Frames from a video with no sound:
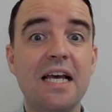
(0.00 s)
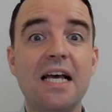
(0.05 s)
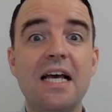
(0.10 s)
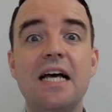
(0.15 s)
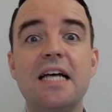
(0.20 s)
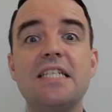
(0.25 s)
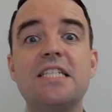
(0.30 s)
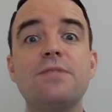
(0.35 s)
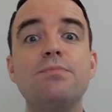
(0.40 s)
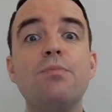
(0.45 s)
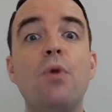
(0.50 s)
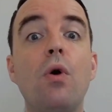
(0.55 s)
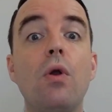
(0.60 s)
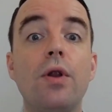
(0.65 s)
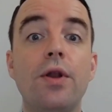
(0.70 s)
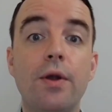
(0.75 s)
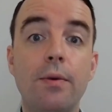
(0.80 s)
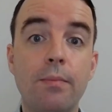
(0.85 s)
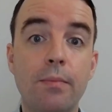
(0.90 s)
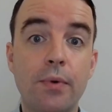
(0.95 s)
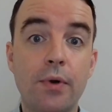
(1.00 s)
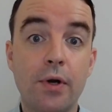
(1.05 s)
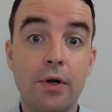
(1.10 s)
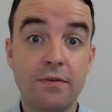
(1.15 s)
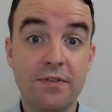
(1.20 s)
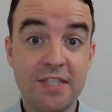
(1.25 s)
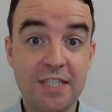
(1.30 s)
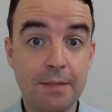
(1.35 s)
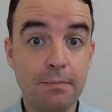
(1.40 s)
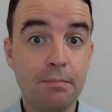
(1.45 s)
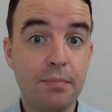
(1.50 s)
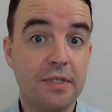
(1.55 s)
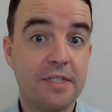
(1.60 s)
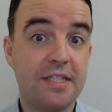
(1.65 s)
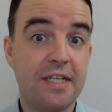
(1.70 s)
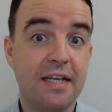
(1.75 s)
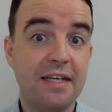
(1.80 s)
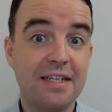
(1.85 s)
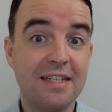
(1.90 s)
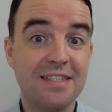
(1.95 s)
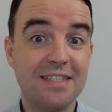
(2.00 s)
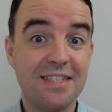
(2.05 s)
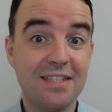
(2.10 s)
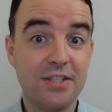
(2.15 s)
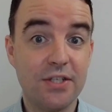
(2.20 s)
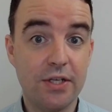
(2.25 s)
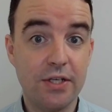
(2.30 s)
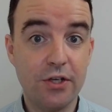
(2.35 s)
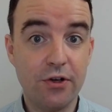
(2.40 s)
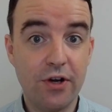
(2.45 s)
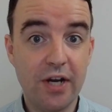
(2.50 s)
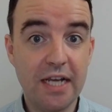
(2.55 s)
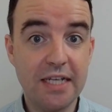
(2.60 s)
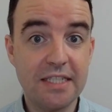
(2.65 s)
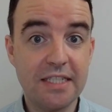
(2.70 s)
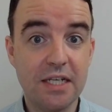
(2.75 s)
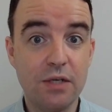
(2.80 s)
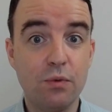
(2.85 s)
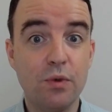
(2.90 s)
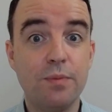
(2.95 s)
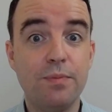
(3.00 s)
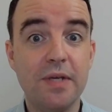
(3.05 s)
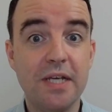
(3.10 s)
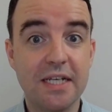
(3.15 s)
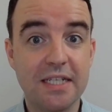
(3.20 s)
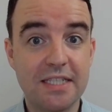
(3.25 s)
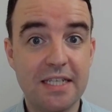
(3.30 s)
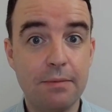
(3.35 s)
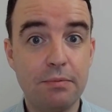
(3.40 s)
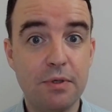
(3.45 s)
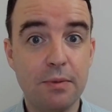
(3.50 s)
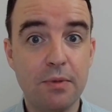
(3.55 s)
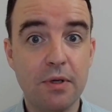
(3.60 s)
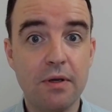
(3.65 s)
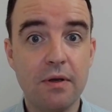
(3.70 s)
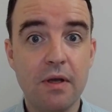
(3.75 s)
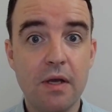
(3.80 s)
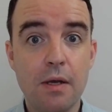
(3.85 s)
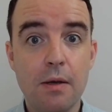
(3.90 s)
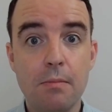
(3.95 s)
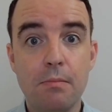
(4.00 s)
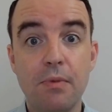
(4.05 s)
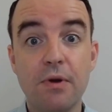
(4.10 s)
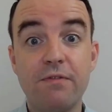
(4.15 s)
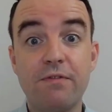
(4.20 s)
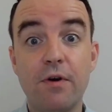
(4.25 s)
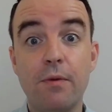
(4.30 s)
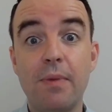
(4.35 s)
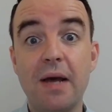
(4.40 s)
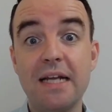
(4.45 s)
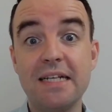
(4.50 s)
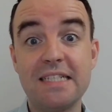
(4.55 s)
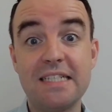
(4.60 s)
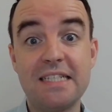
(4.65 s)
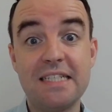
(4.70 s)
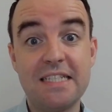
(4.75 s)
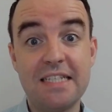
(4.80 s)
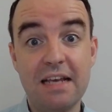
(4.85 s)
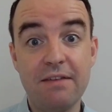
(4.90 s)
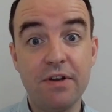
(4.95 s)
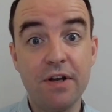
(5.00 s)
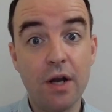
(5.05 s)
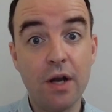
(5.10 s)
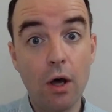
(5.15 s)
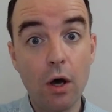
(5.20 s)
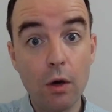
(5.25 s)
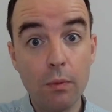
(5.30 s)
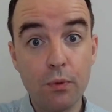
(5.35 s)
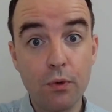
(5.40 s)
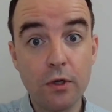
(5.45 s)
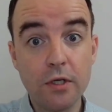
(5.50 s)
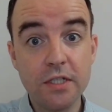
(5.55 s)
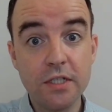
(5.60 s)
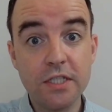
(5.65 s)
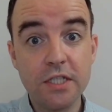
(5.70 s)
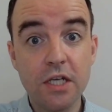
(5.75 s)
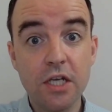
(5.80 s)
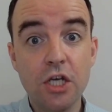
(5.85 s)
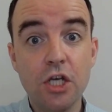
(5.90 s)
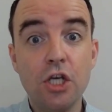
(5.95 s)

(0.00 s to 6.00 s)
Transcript: a small number of simple sentences in your essay would be acceptable, but for band 7 upwards,